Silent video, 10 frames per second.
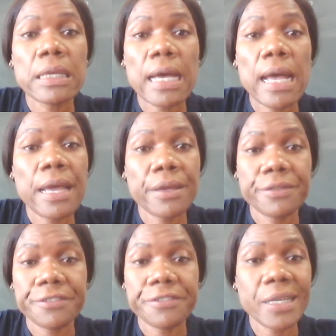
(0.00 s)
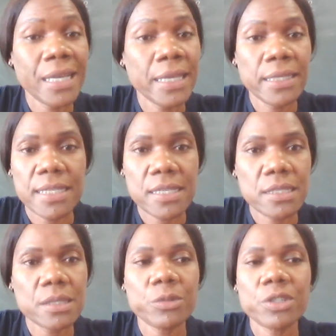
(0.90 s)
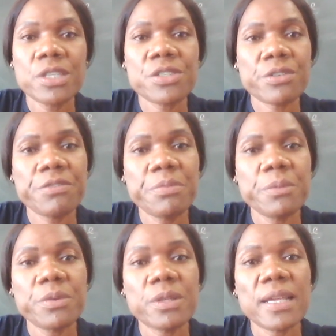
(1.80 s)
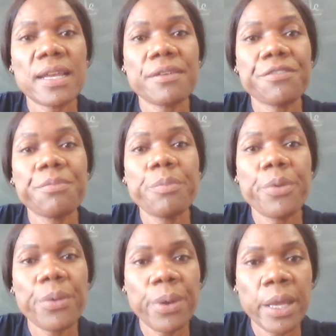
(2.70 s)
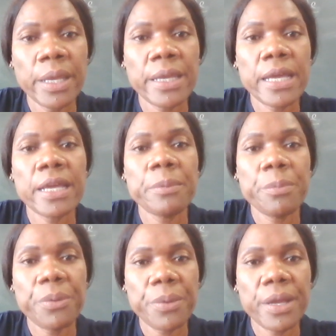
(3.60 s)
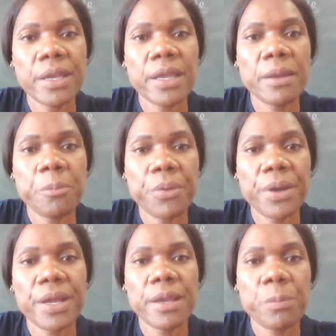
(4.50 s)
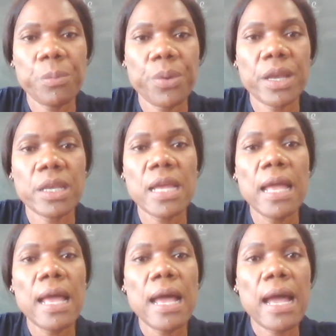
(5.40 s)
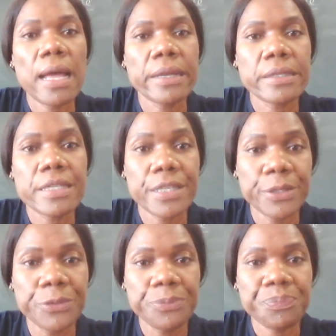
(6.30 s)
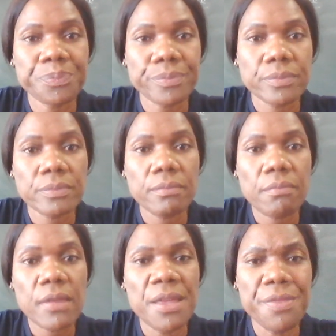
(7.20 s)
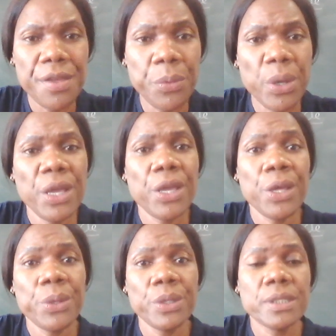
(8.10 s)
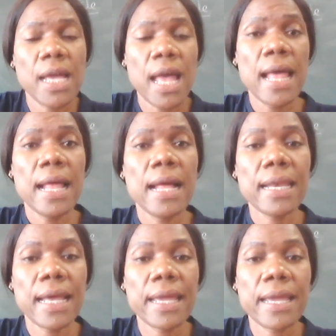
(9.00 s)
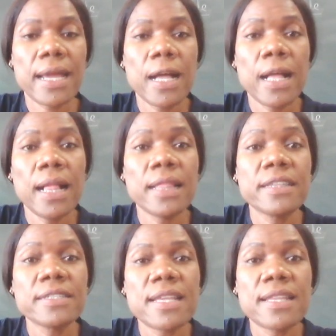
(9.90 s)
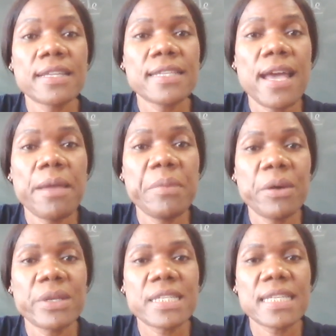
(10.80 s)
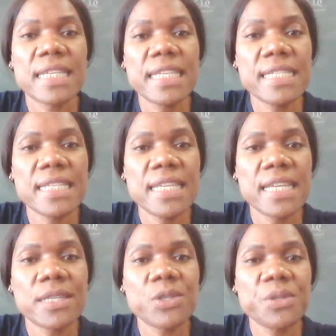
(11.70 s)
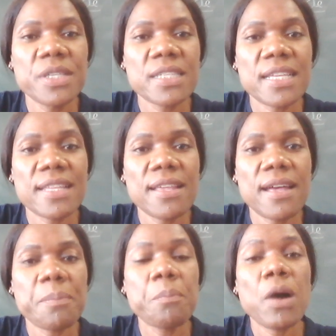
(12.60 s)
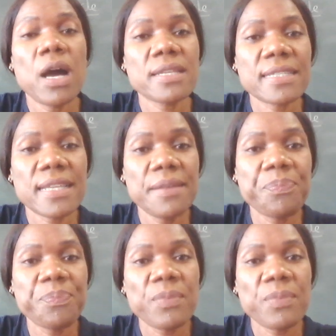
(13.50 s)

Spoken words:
I have had testimonies of people that have prayed and prayed and prayed and prayed until they were healed. Like this other time, I was listening to this other pastor